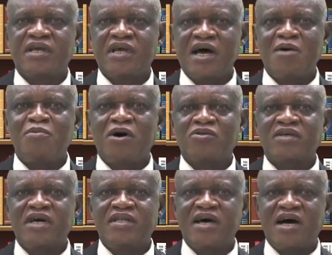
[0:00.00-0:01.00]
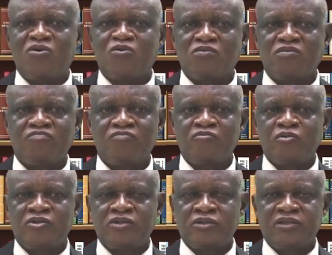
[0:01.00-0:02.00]
about a noun.
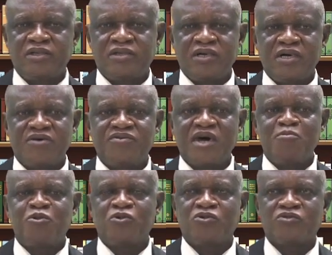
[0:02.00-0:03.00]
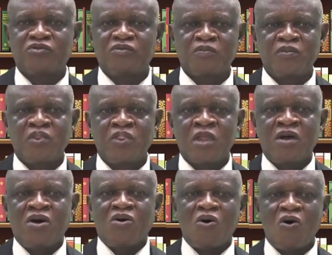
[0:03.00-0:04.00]
Examples.
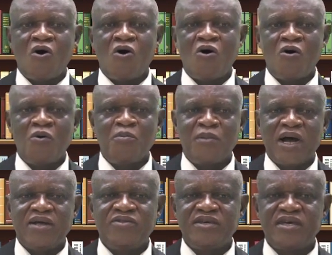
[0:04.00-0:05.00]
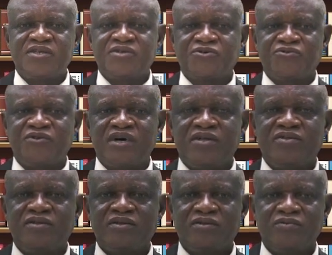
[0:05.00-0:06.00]
All my dear children.
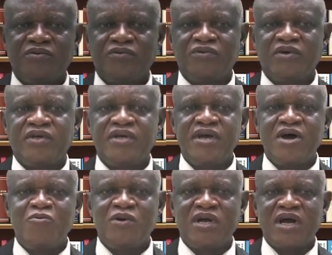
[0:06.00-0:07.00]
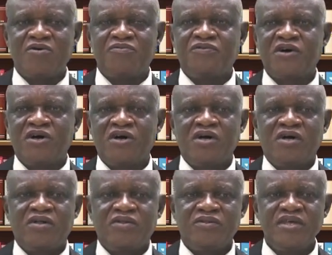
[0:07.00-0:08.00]
Here we have
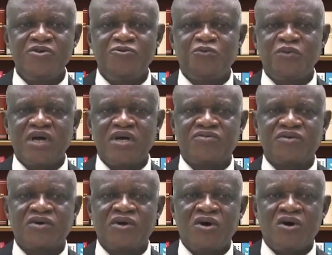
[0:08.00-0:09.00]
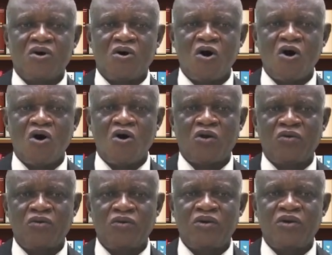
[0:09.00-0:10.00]
these words,
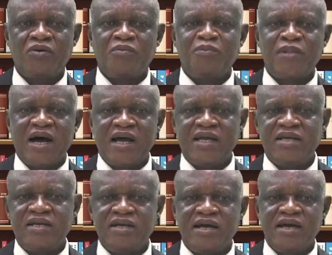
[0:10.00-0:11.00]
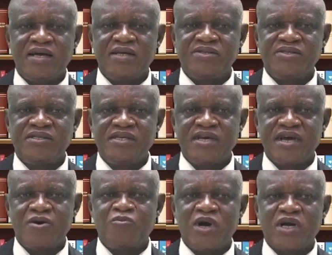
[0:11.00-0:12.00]
all, my, and
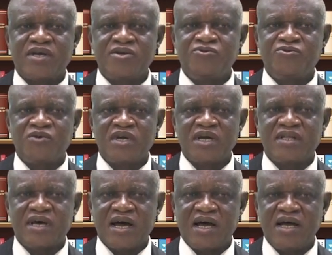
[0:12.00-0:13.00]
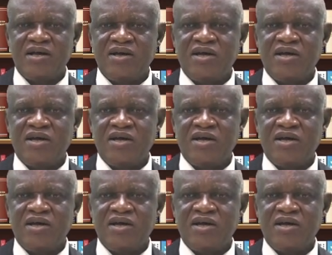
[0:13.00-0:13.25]
dear, working together